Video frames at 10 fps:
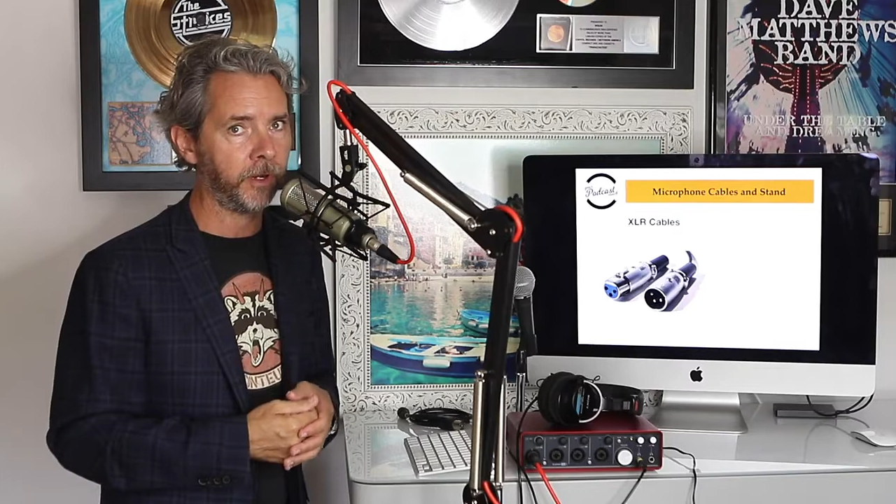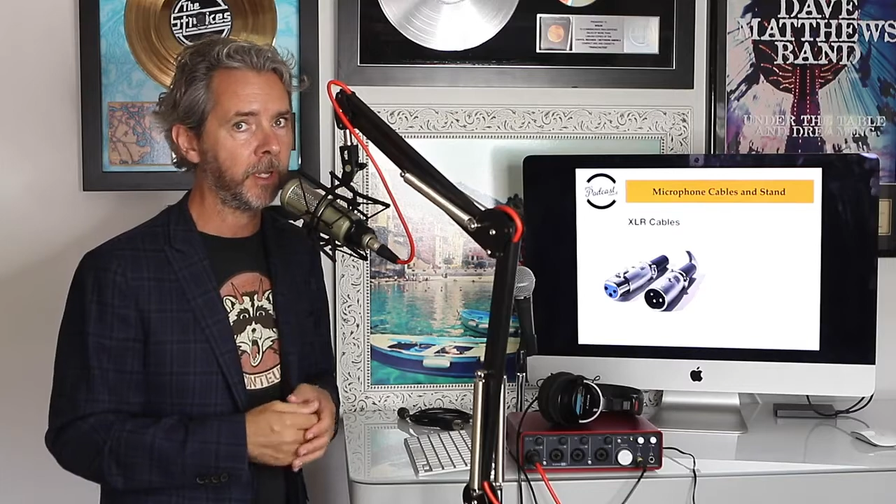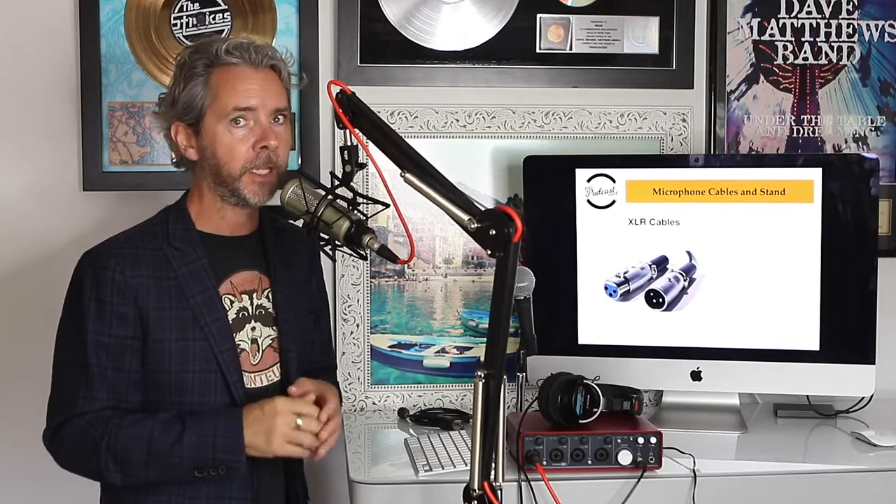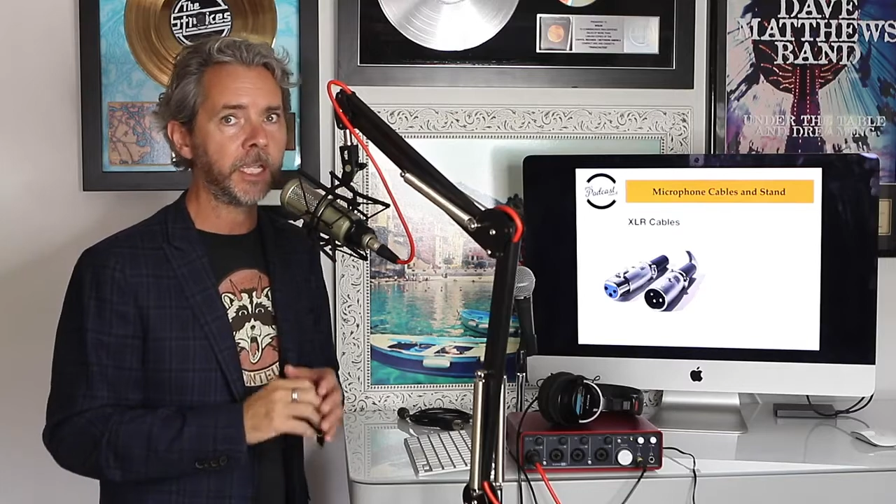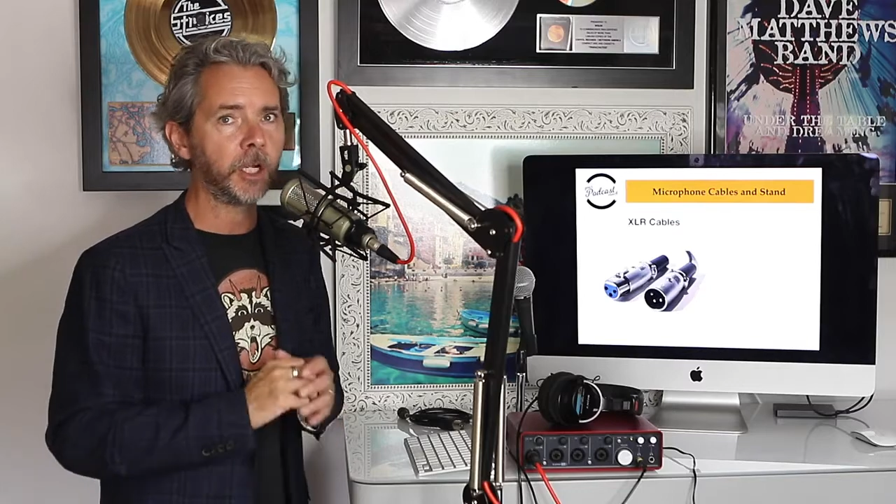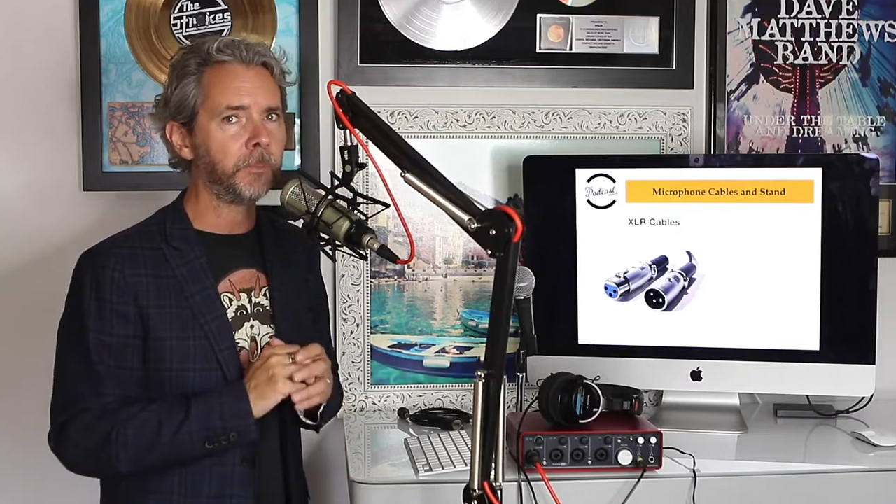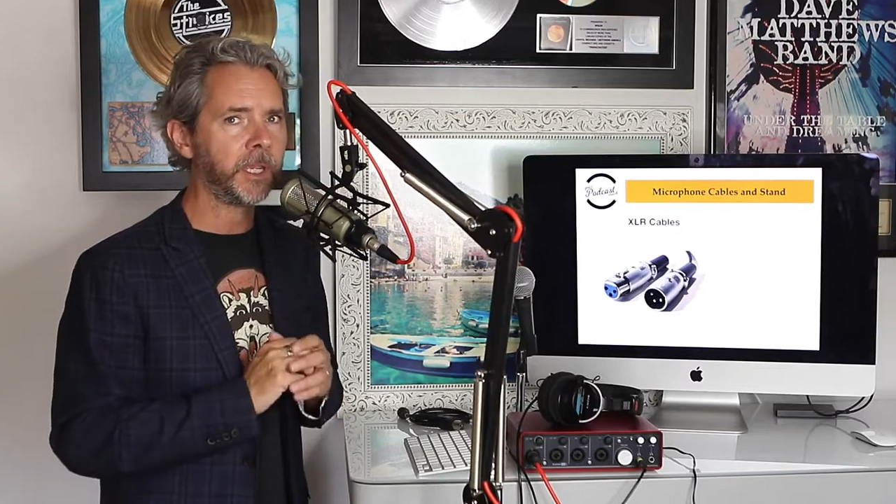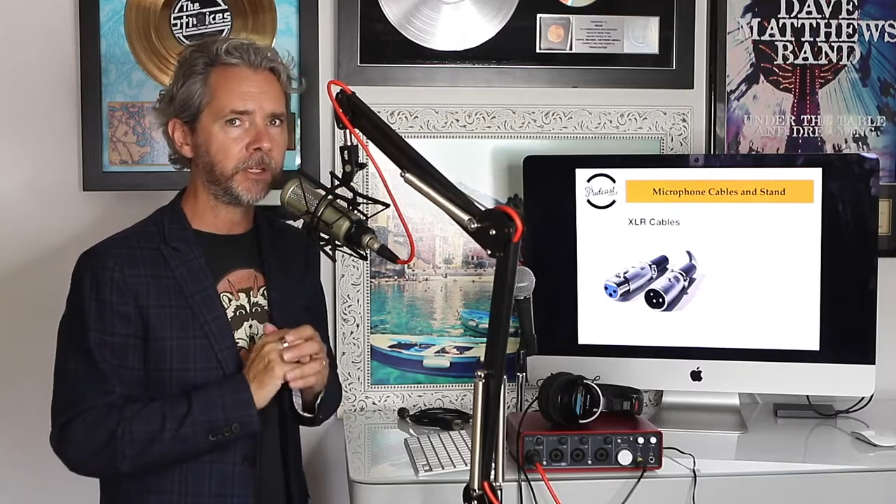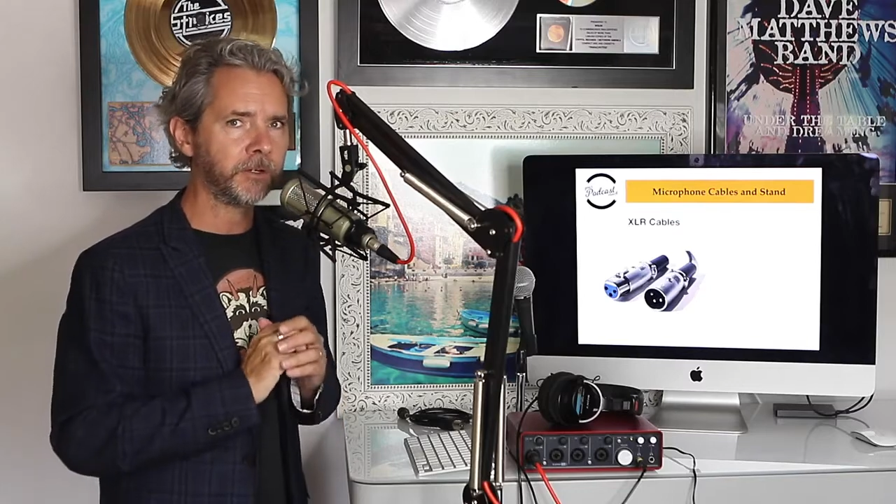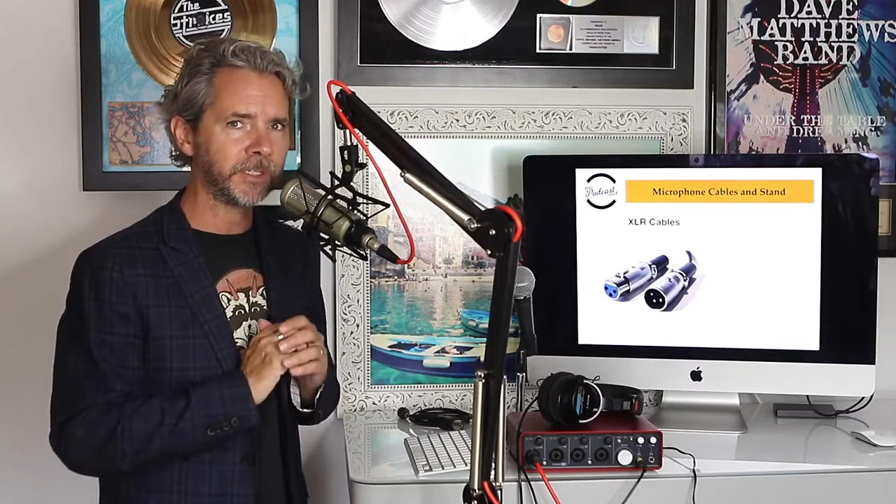there. It'll
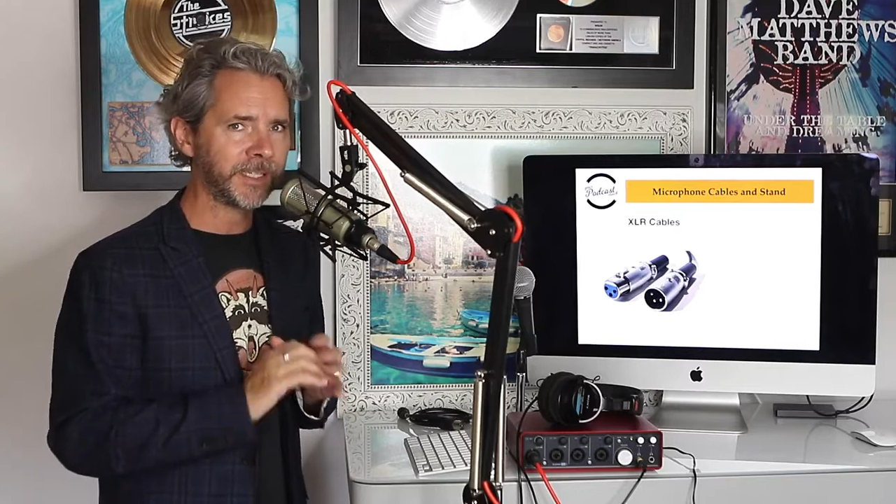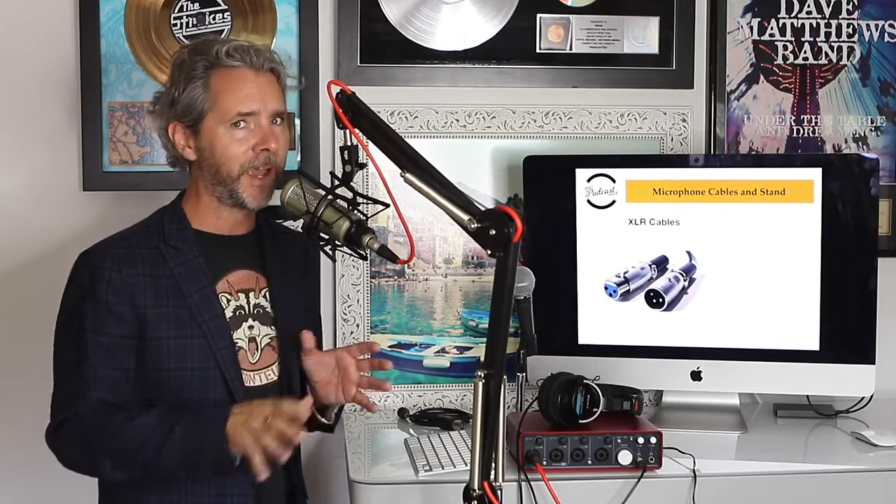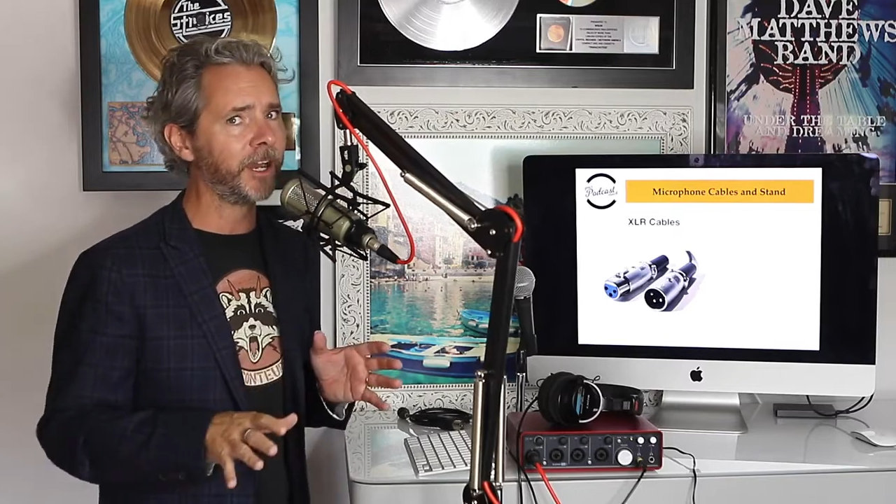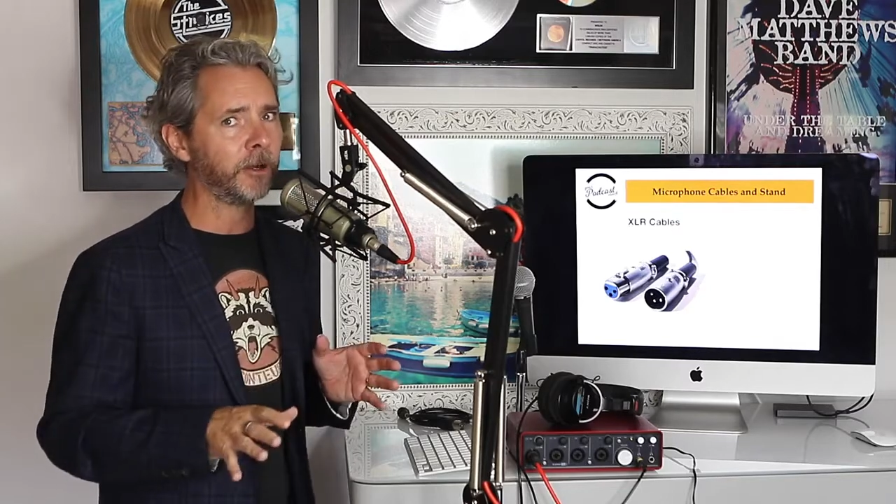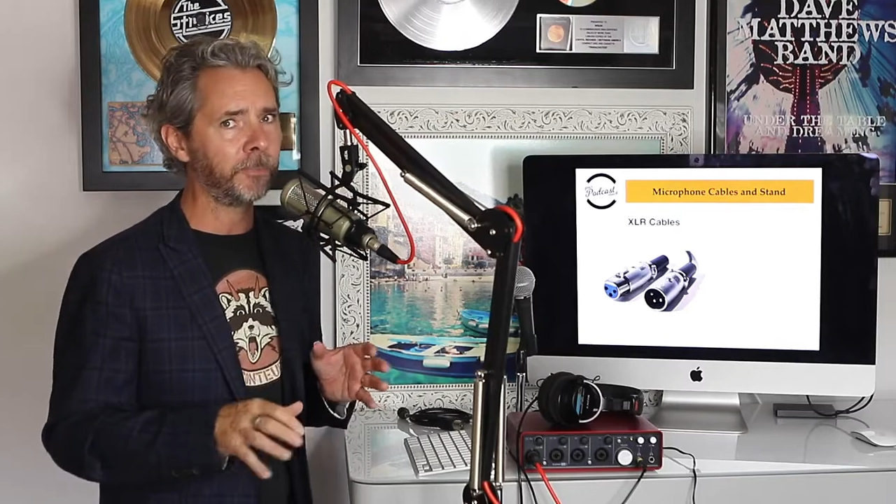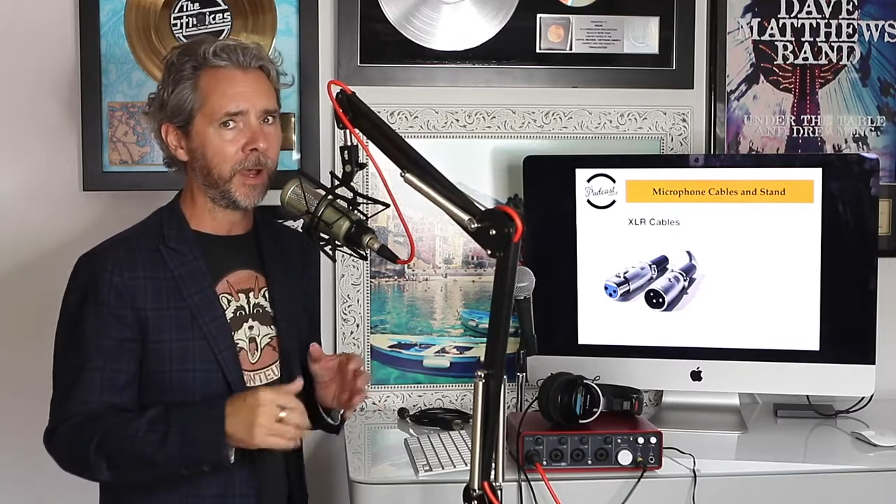make your entire